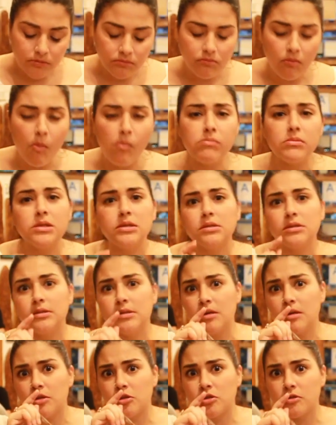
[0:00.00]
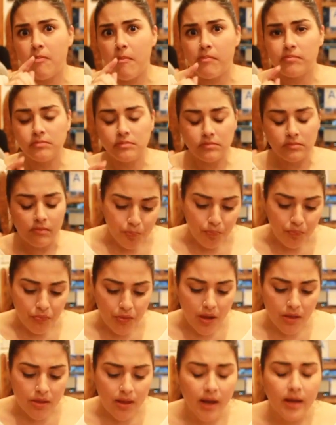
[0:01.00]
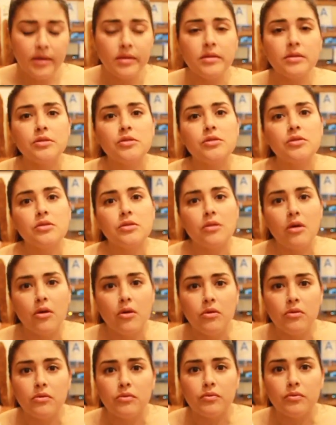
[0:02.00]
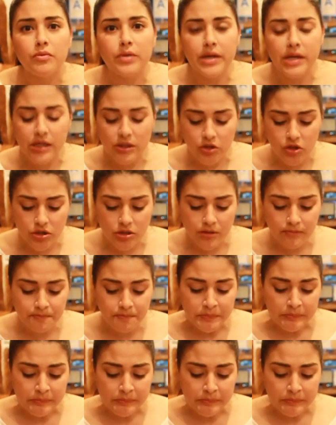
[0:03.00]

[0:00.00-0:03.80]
Oh my gosh. That is so rich.